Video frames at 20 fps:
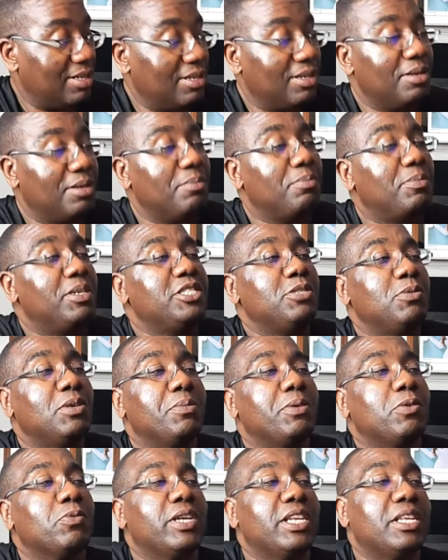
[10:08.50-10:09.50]
But you want to
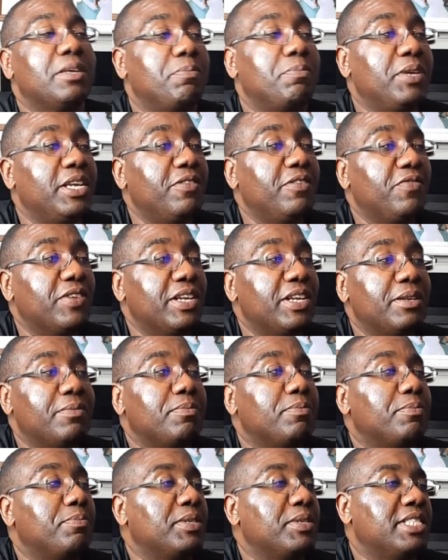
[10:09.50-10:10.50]
be ready. Beef
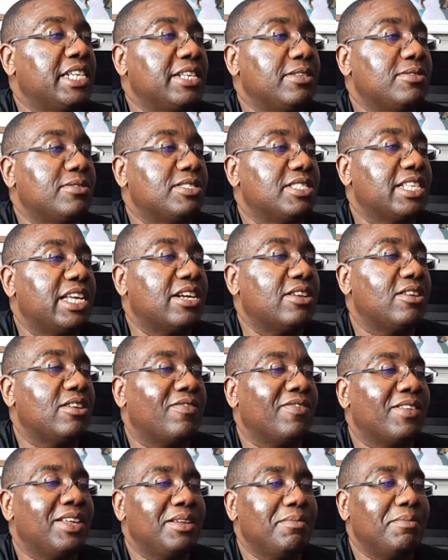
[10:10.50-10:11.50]
and potato
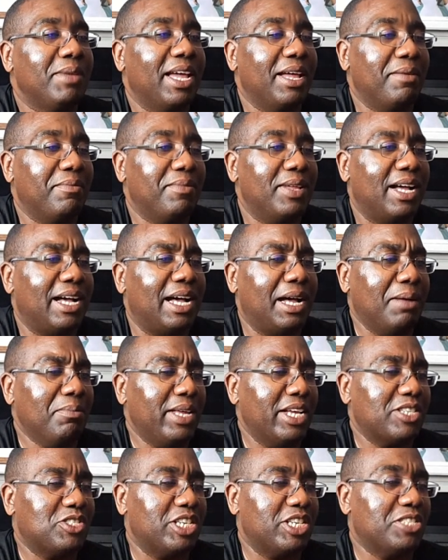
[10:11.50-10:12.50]
stroganoff. Man, I'm
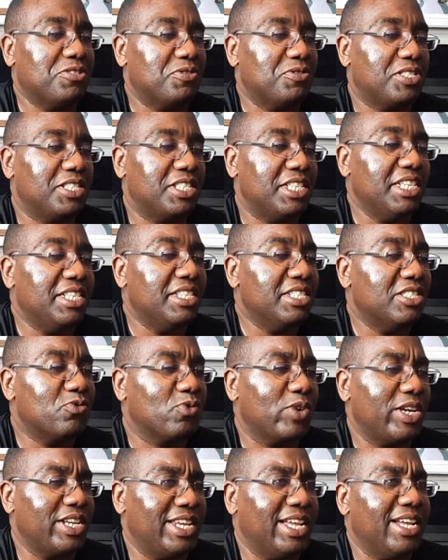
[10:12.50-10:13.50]
actually interested in eating this
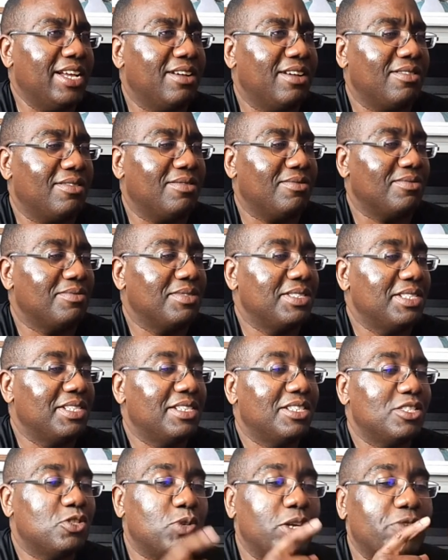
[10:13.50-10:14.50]
right now.
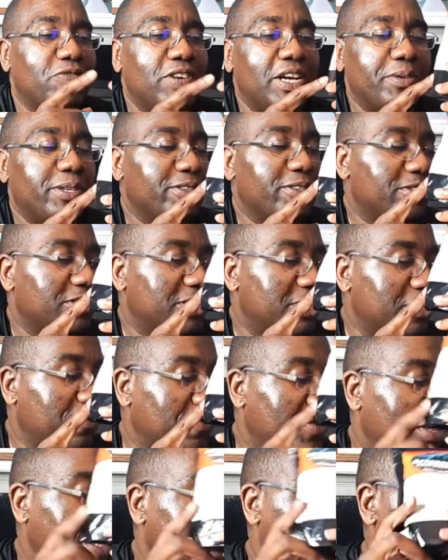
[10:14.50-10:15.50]
25 year shelf
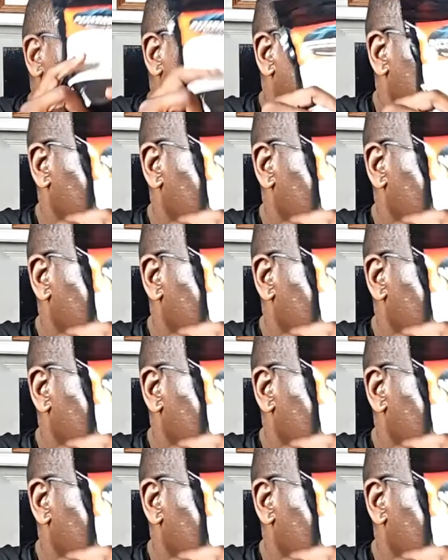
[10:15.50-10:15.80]
life.